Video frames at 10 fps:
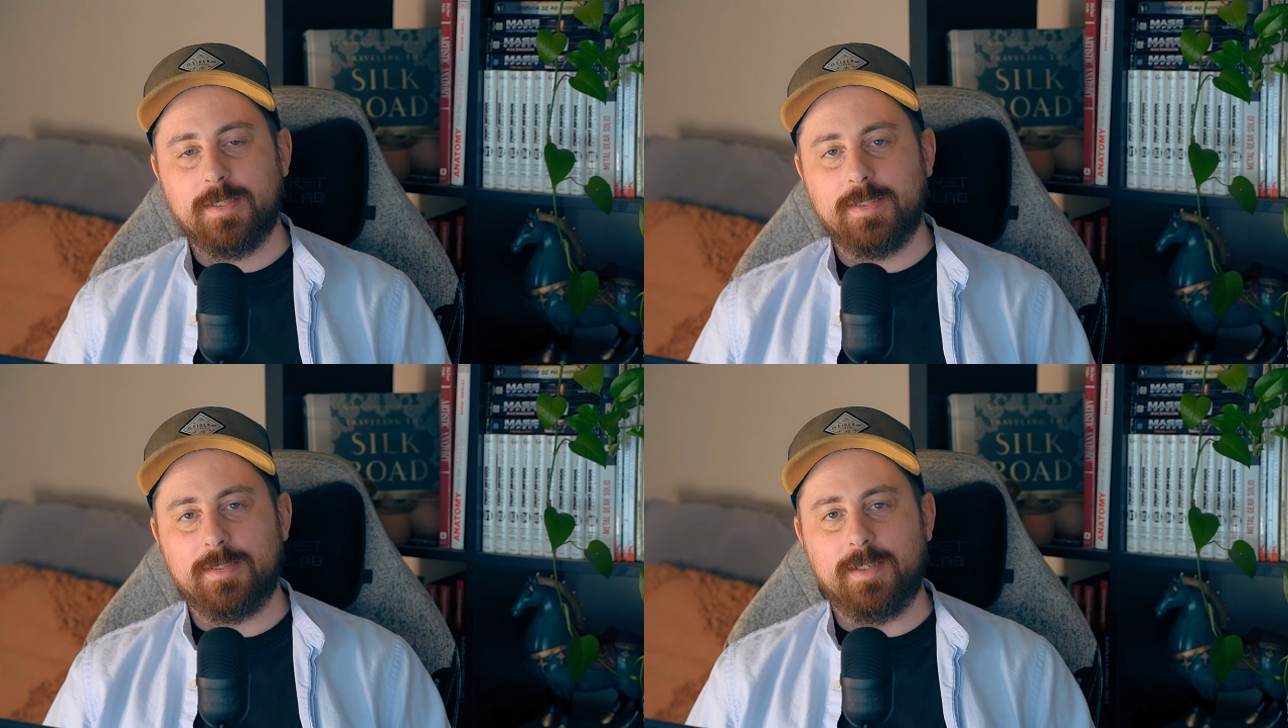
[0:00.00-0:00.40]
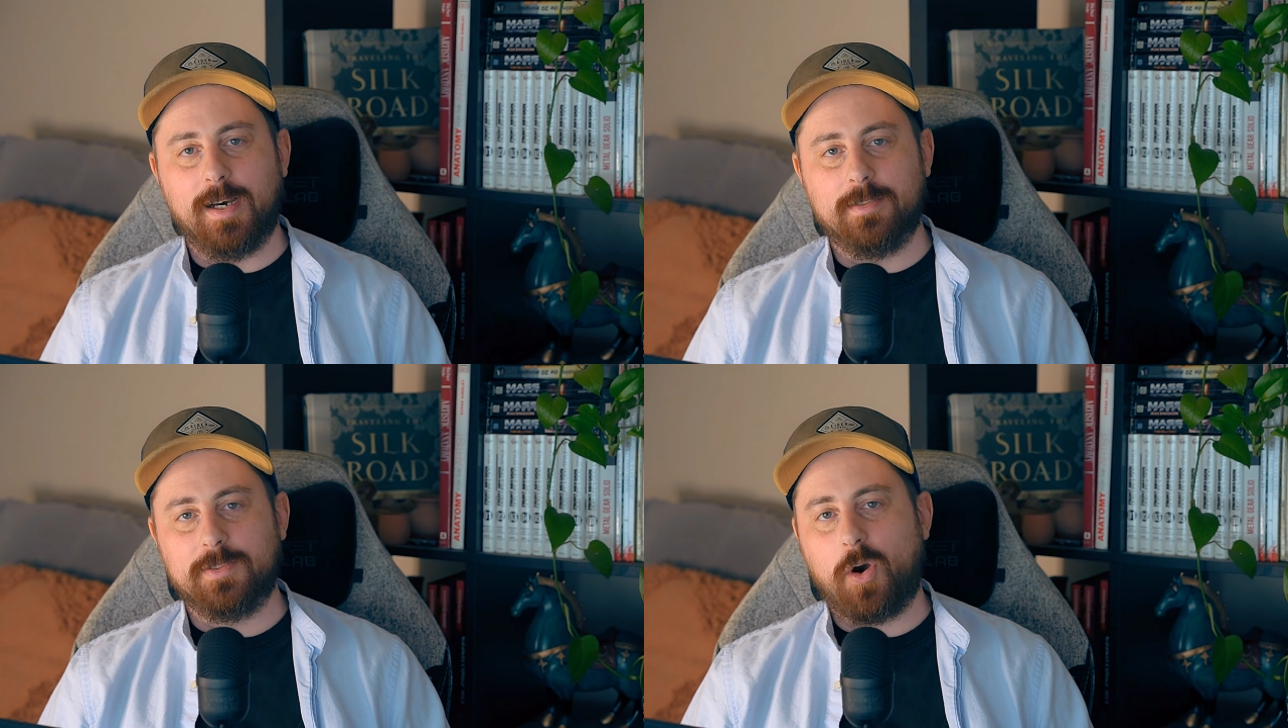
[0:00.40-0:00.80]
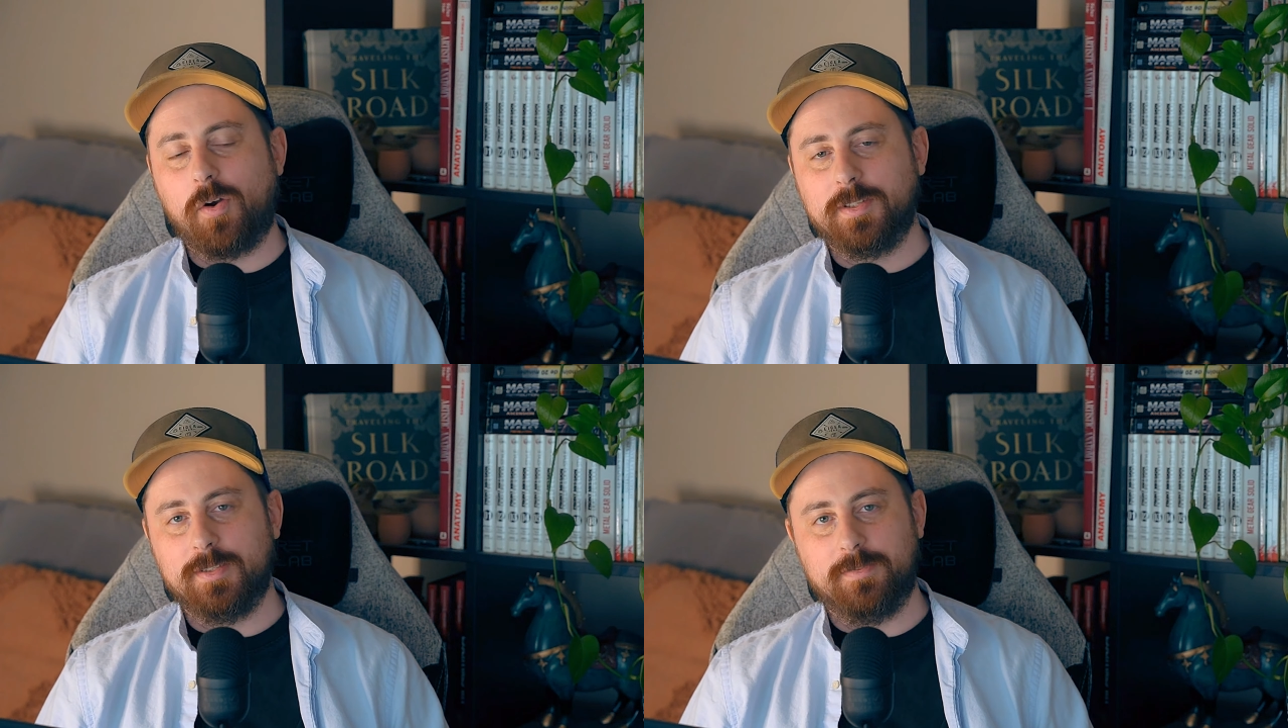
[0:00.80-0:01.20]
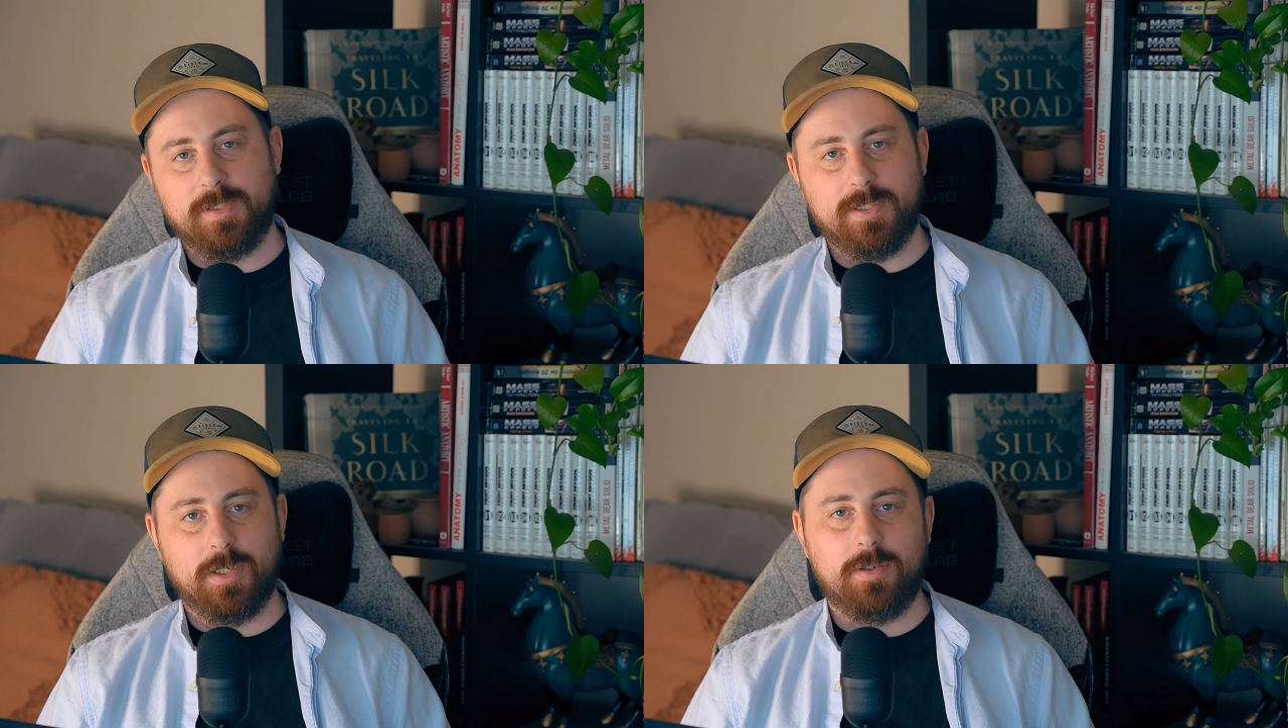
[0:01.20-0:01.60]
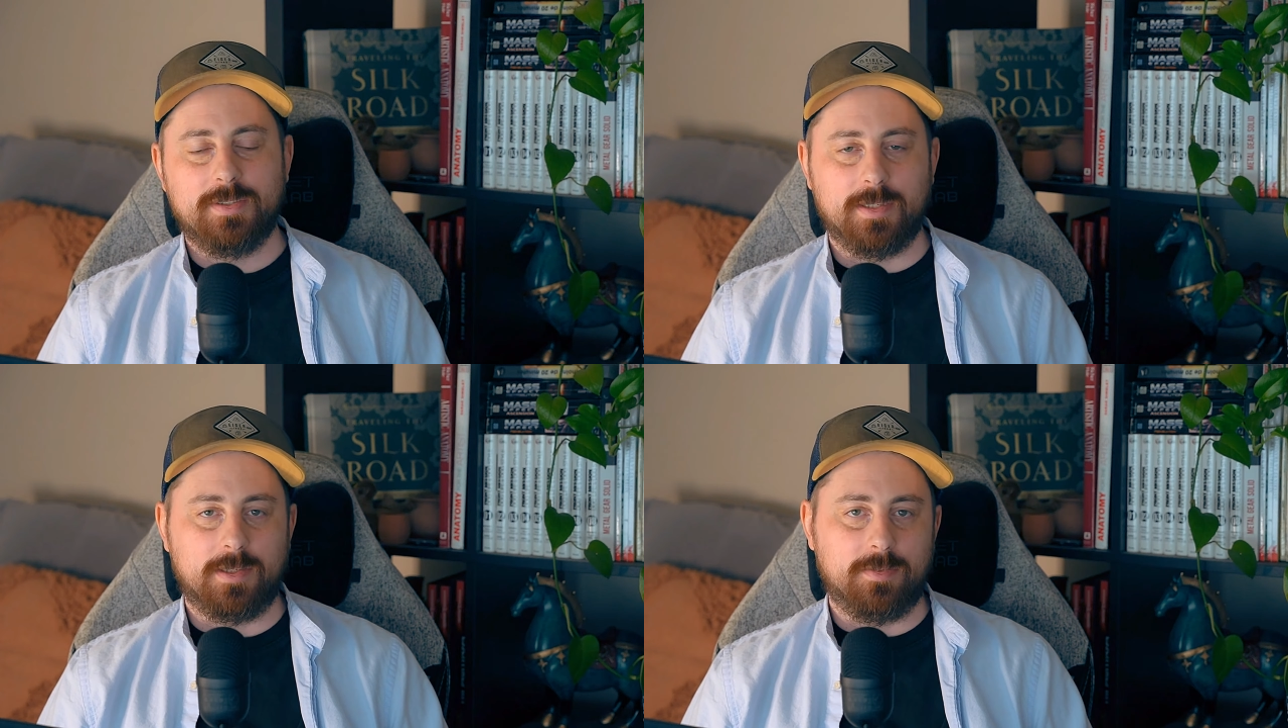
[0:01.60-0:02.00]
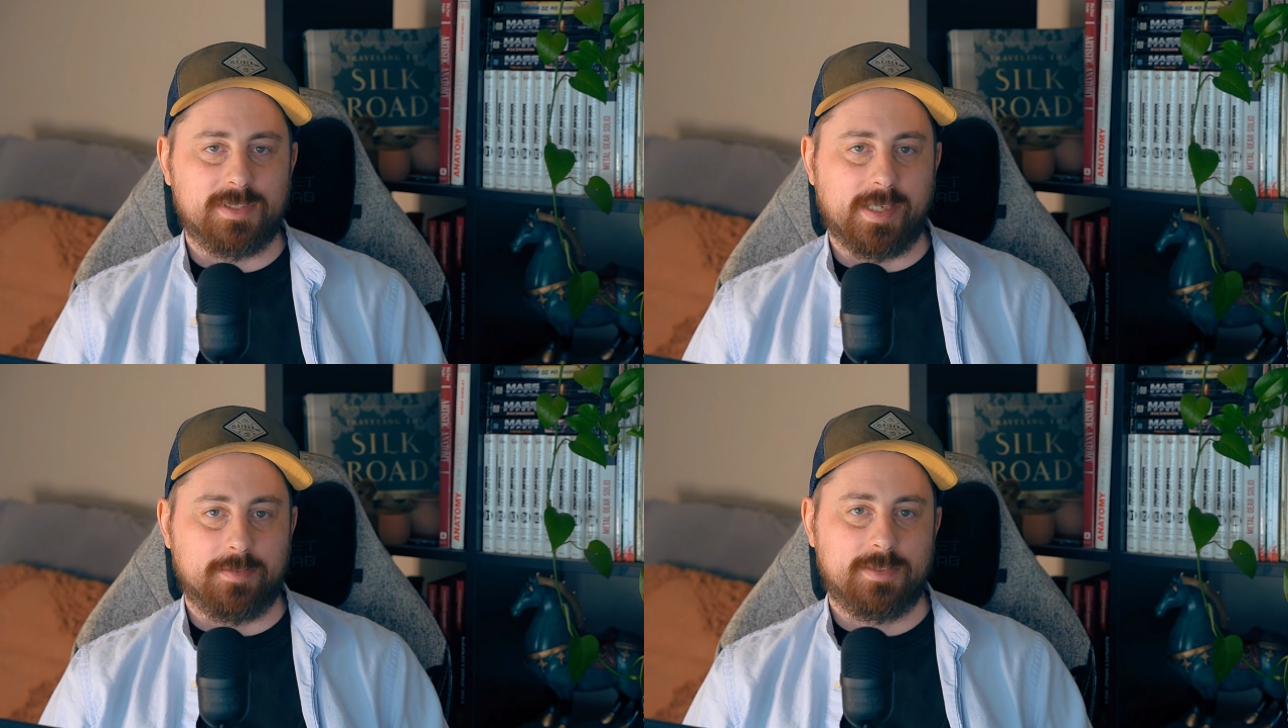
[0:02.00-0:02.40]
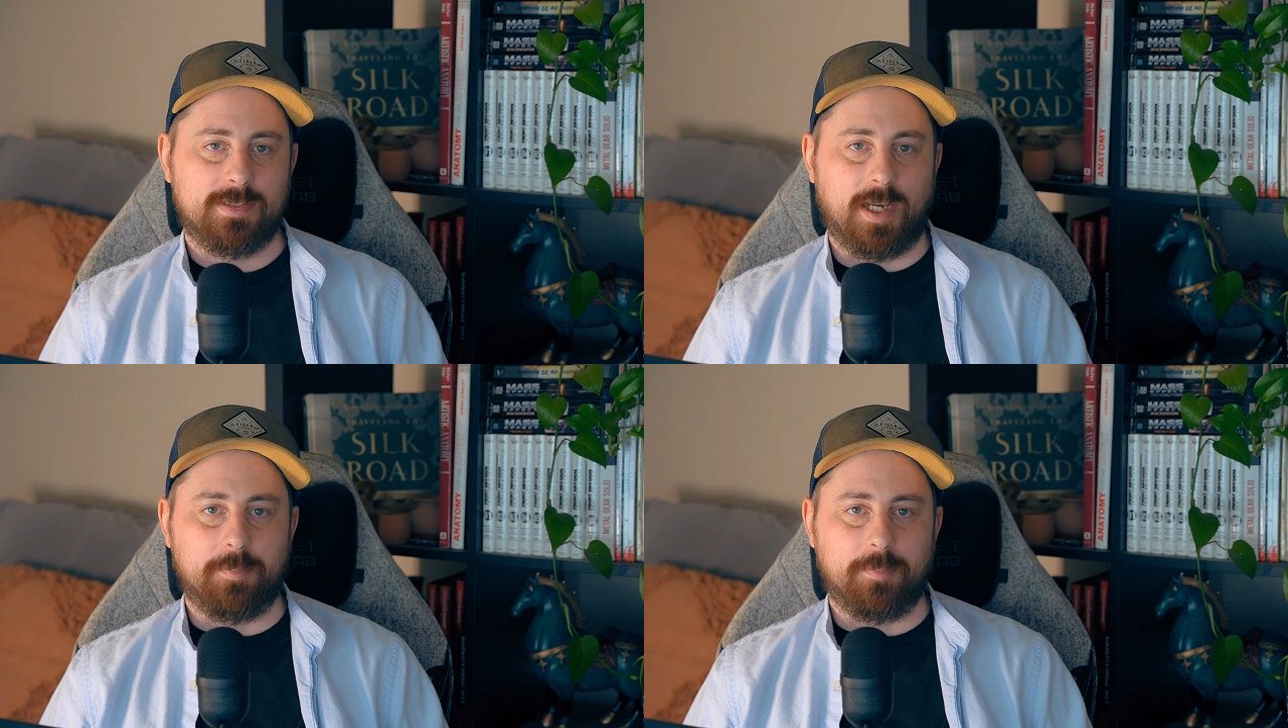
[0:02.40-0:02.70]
is that all these videos and content